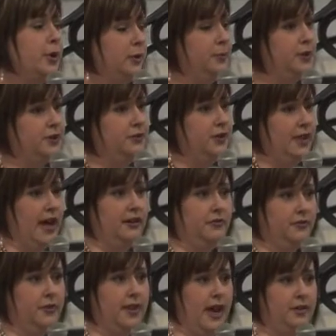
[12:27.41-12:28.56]
purpose for
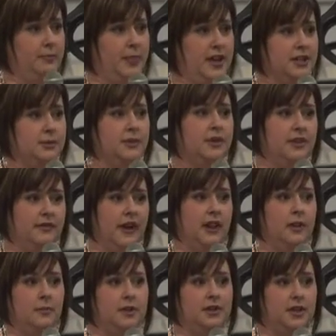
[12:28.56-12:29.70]
that basement
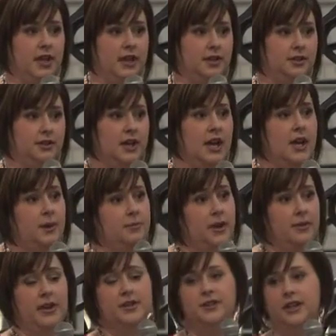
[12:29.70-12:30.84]
development is.
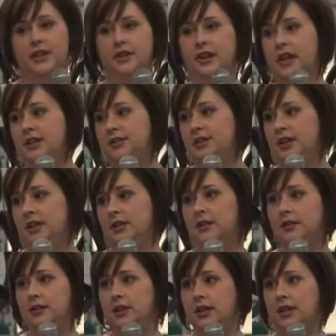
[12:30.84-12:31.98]
Maybe it's that your kids
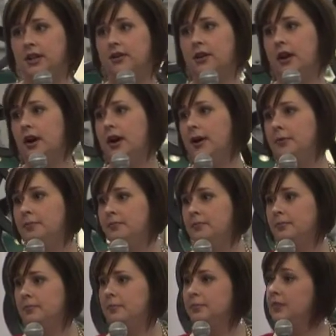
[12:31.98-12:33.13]
need
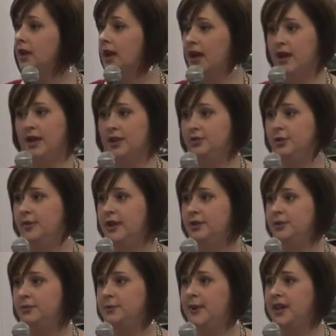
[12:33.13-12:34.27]
extra
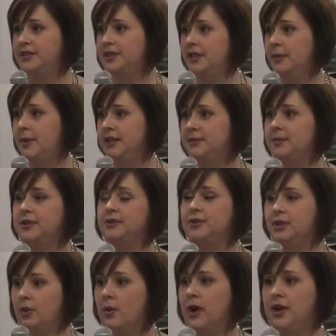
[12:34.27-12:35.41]
bedroom space in the basement,
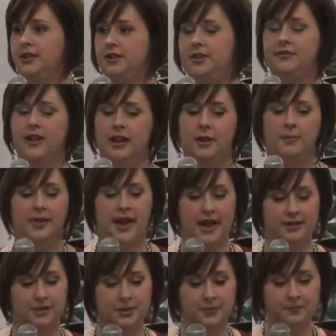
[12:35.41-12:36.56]
so you're wanting to develop
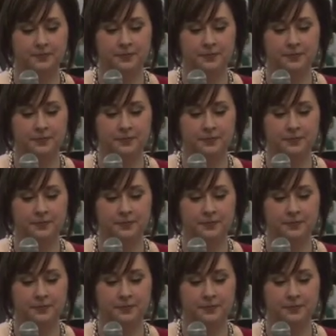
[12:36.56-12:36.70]
that.